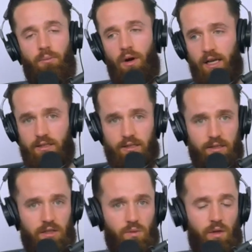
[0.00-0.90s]

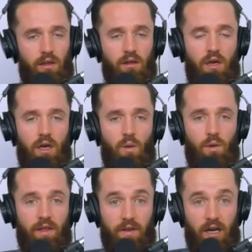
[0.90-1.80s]
processes within the